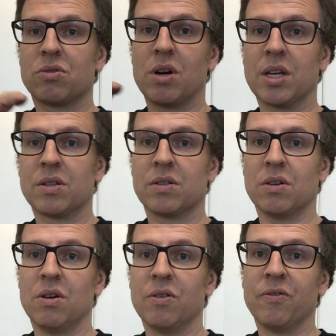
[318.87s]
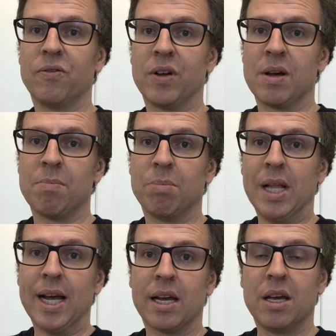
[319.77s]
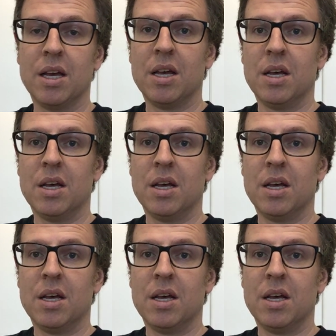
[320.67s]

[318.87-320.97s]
strengths of um, black,